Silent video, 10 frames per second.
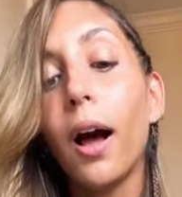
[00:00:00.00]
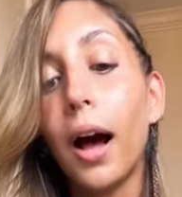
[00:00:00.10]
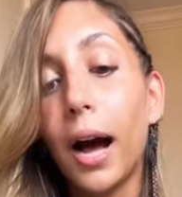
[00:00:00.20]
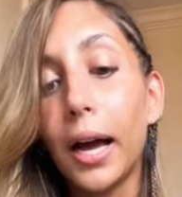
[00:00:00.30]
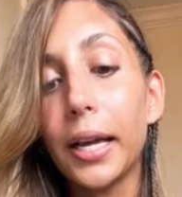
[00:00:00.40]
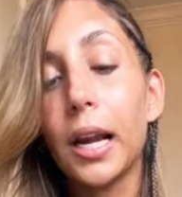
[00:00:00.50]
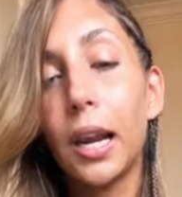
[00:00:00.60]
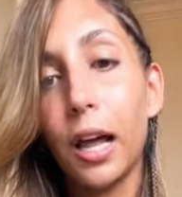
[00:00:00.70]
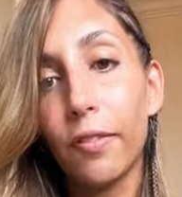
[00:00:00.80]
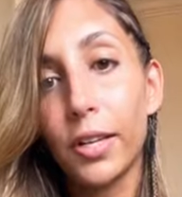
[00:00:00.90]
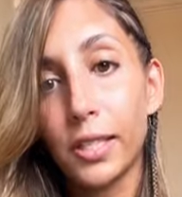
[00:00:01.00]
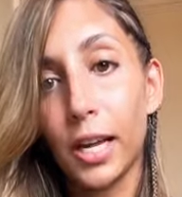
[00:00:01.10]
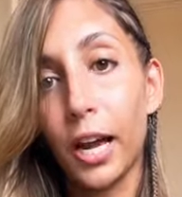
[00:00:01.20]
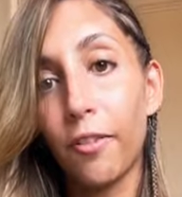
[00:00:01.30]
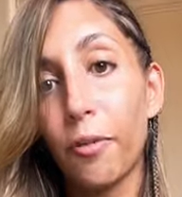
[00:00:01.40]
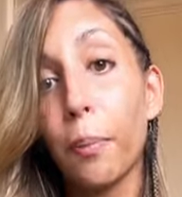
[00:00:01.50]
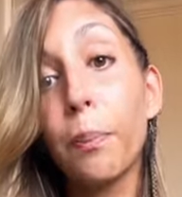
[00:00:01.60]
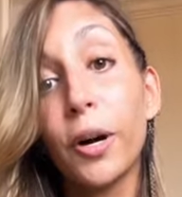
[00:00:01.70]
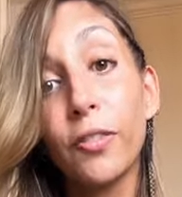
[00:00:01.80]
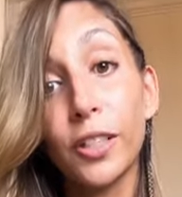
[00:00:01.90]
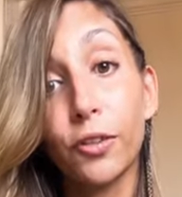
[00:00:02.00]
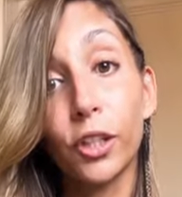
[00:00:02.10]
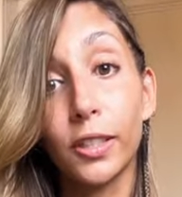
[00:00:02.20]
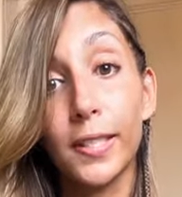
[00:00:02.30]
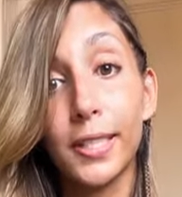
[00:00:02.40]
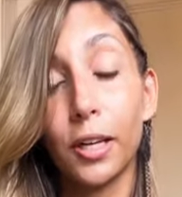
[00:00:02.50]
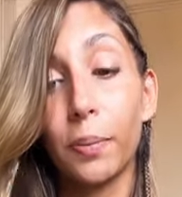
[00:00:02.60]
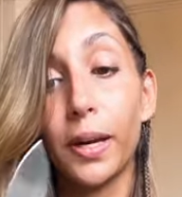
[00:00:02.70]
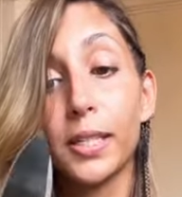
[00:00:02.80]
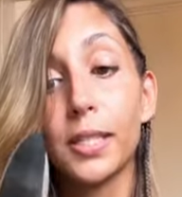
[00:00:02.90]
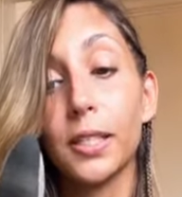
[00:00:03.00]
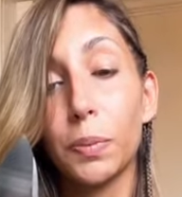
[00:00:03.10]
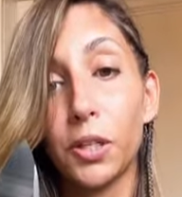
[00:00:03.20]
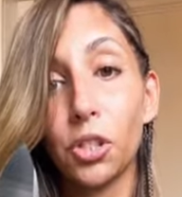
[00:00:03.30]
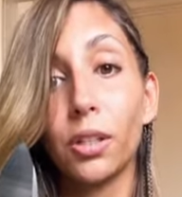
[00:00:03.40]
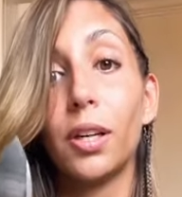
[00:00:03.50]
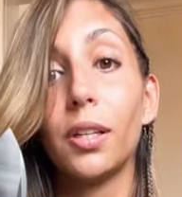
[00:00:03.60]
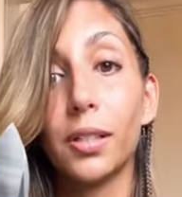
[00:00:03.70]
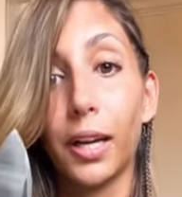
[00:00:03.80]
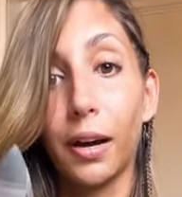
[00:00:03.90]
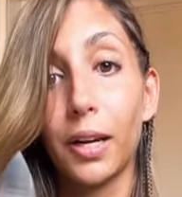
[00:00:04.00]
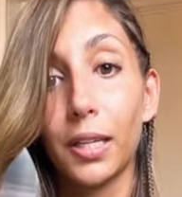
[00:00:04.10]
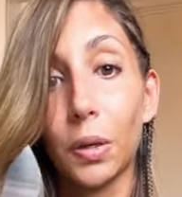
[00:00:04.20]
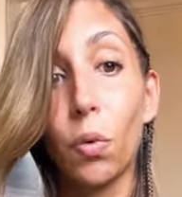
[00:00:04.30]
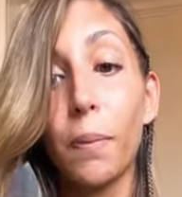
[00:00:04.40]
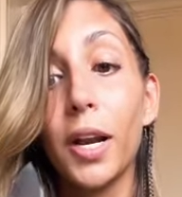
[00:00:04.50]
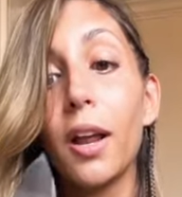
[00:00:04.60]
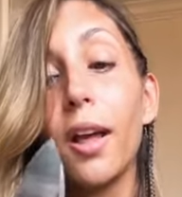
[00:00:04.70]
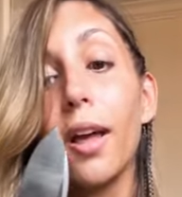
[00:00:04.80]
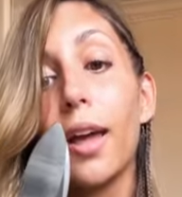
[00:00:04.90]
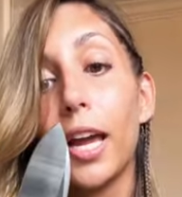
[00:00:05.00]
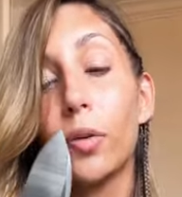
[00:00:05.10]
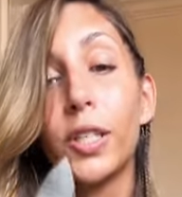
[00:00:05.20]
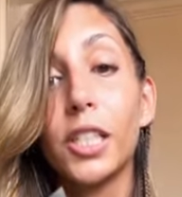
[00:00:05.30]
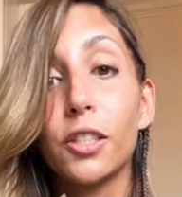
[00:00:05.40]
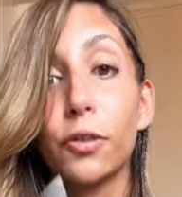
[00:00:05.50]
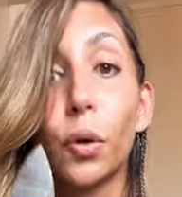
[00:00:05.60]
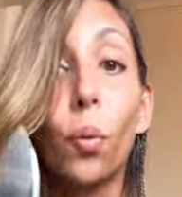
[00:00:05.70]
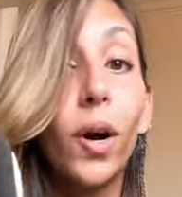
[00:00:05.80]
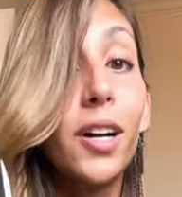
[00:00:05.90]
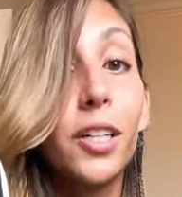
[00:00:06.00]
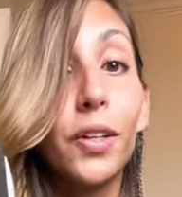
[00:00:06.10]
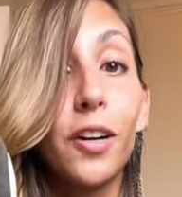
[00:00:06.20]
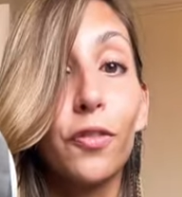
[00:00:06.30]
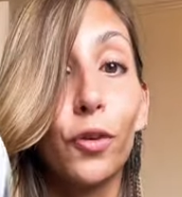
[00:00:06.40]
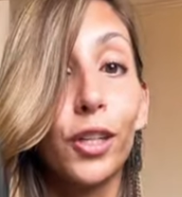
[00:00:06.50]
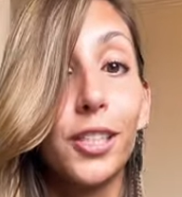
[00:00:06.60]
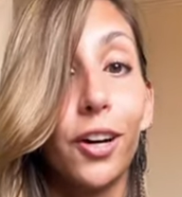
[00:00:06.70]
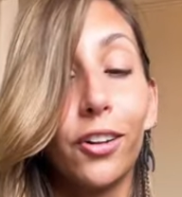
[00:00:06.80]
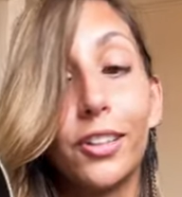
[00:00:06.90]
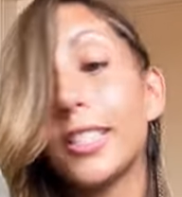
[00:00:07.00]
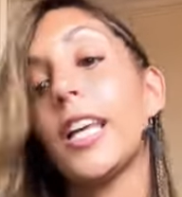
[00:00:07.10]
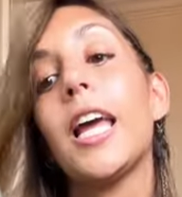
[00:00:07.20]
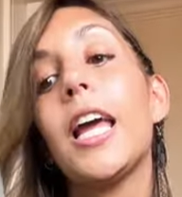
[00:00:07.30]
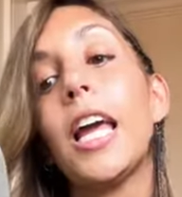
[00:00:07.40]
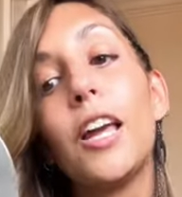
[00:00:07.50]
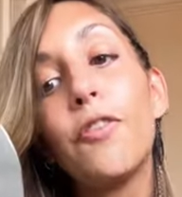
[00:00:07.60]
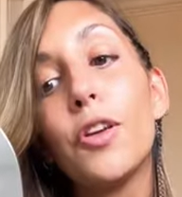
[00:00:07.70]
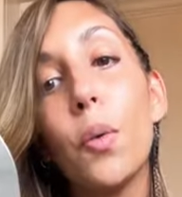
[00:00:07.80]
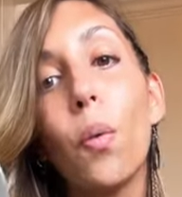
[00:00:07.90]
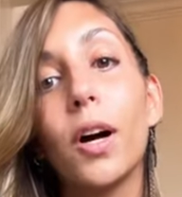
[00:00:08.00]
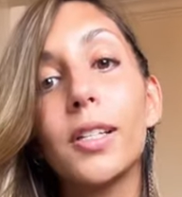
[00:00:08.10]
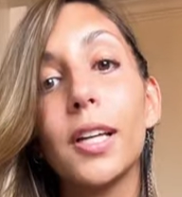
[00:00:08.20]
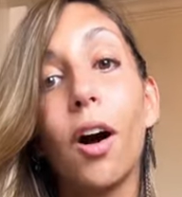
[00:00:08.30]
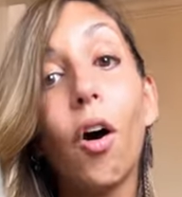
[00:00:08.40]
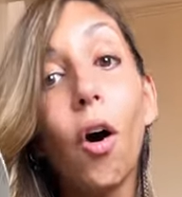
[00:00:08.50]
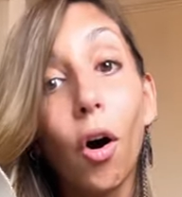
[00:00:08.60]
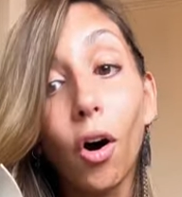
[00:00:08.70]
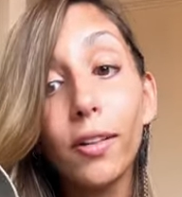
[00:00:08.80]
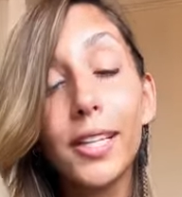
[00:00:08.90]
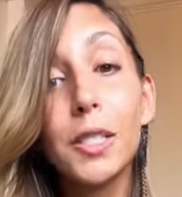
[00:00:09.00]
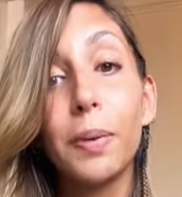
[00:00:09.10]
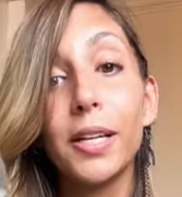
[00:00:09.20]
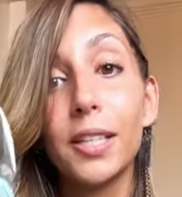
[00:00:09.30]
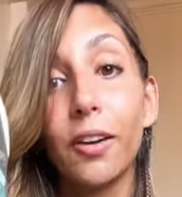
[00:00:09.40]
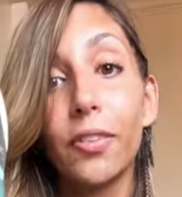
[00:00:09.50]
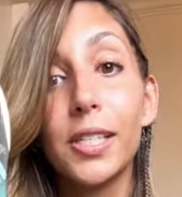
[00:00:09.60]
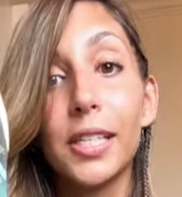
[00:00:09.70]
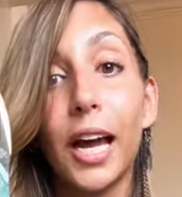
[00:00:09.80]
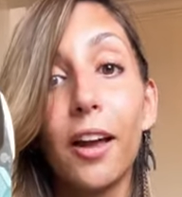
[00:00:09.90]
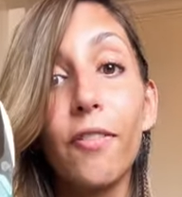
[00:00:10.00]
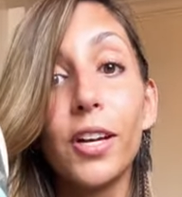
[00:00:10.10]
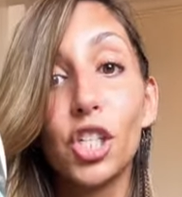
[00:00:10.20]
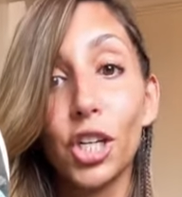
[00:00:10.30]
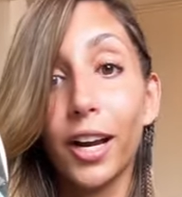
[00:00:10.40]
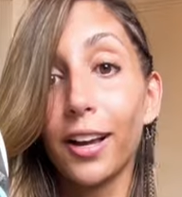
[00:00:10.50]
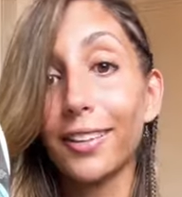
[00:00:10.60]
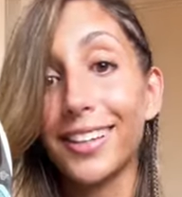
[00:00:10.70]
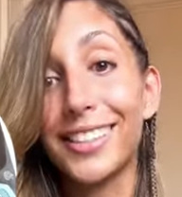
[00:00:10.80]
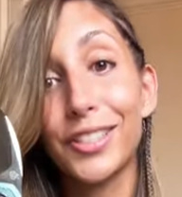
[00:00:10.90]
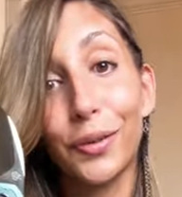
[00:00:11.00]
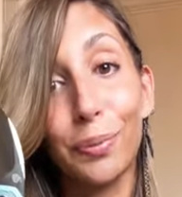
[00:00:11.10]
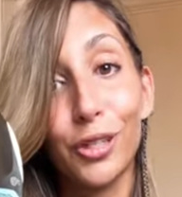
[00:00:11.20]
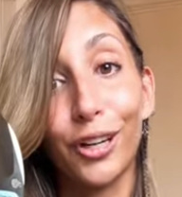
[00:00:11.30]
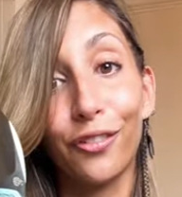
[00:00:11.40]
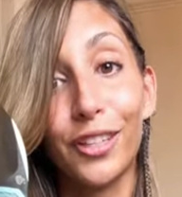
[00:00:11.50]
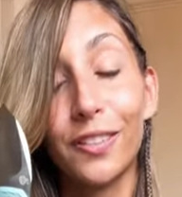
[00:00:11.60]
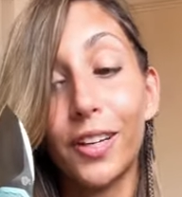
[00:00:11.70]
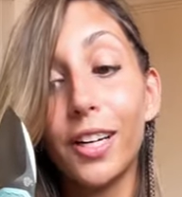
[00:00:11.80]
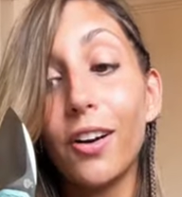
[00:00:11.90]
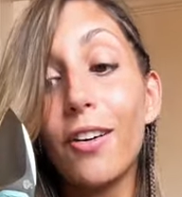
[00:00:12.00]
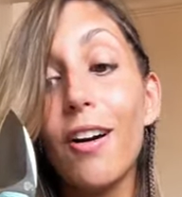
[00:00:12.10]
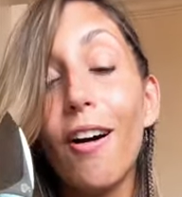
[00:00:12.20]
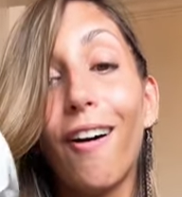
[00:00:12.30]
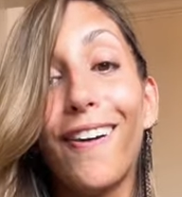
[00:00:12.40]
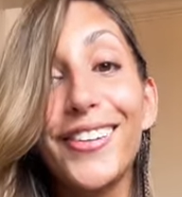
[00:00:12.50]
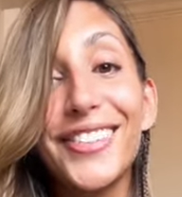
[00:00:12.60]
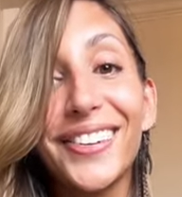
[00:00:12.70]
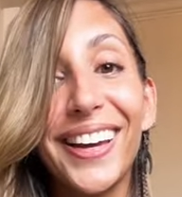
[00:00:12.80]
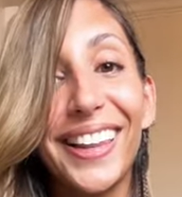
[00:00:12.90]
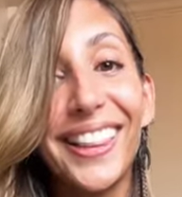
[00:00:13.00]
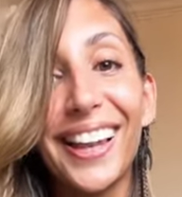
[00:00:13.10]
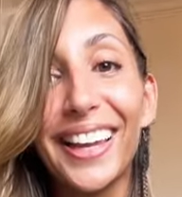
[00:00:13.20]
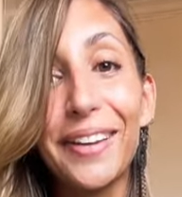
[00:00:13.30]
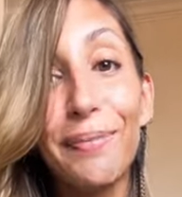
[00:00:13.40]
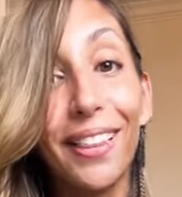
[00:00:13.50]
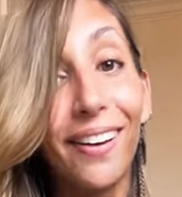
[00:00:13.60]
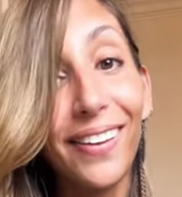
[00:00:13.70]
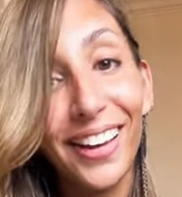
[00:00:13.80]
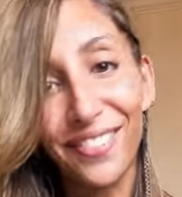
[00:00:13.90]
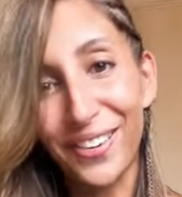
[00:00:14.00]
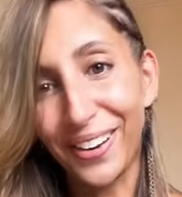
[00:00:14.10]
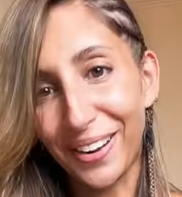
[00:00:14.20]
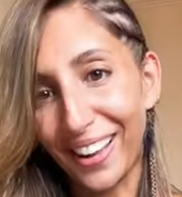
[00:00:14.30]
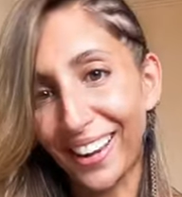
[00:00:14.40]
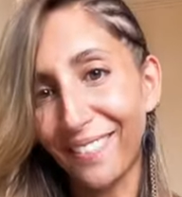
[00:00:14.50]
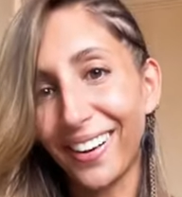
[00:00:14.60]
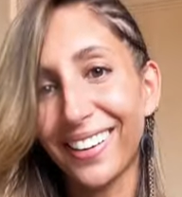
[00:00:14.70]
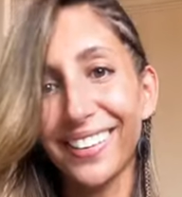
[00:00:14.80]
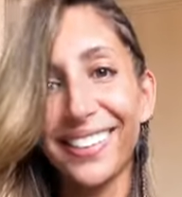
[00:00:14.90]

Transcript: I love this knife, perfect for concealment, especially to carry as a woman. It retails for $140. If you want all the specs of this knife, check the description of this video. Also hit the link below if you want to get one.